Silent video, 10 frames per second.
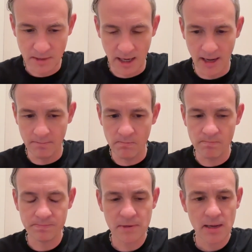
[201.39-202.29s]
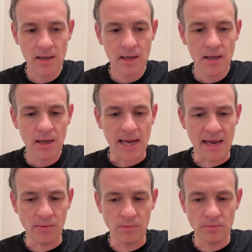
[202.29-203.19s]
And
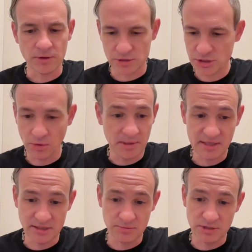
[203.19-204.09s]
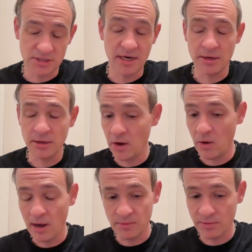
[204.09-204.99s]
there were so many things we just didn't
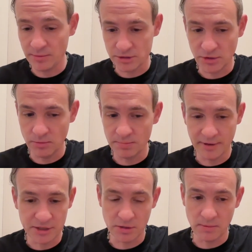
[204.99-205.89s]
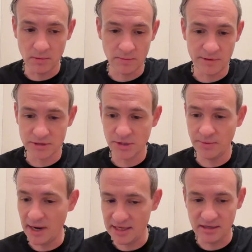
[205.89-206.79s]
know. I mean, we were so impressionable and we were so
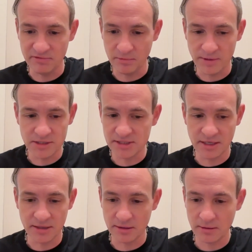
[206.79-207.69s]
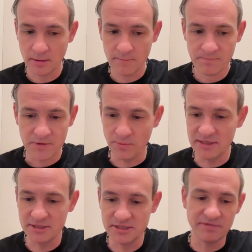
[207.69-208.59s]
naive, and we just didn't, we
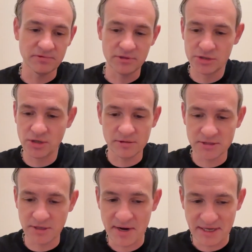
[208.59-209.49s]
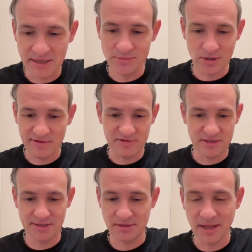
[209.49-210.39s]
had discovered the Charles and Ray Eames
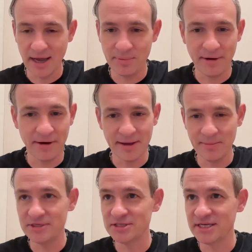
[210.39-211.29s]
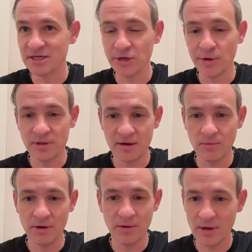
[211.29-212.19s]
office in the library. I mean, we just didn't know
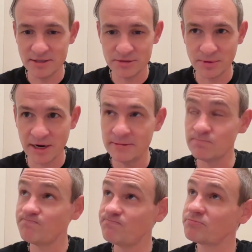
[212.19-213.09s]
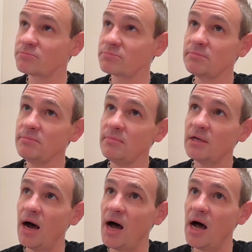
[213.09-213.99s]
what it was, right?
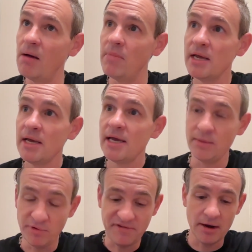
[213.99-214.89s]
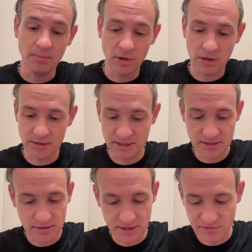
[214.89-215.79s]
And then we found a book on
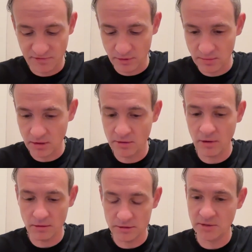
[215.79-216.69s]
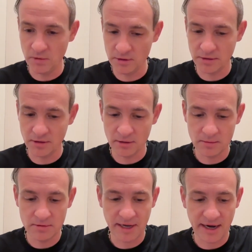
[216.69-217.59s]
this firm called Carlson Wilker
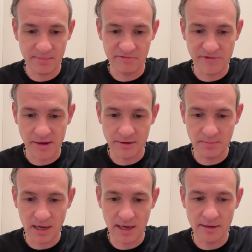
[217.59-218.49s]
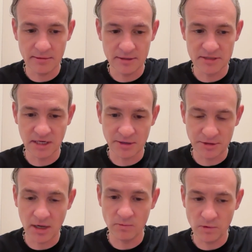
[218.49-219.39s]
that had been founded by a designer,
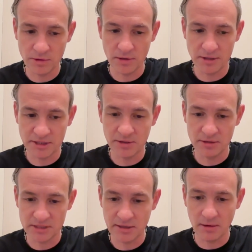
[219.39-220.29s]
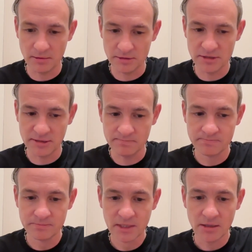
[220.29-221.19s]
Jan Wilker, and Hjalti Carlson,
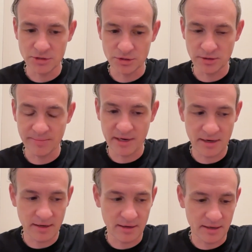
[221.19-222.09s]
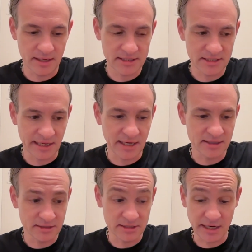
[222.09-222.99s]
a German and an
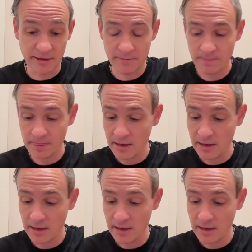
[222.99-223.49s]
Icelandic designer.